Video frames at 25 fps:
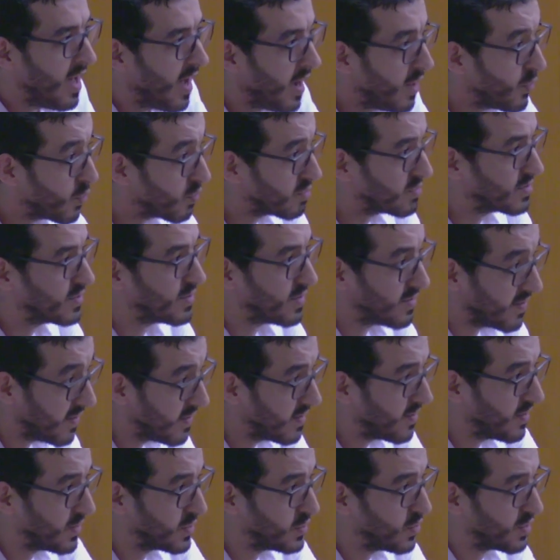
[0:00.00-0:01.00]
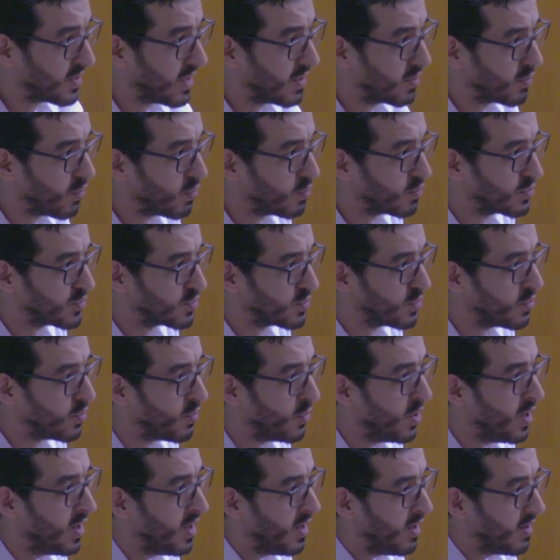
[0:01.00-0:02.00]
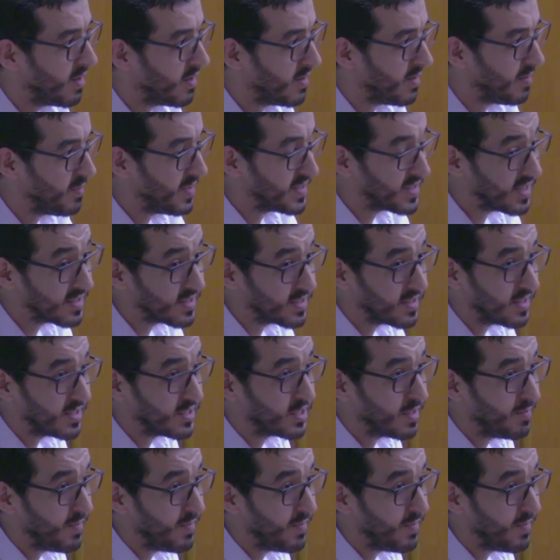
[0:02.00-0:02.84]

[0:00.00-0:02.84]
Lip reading: I want to thank also Mrs.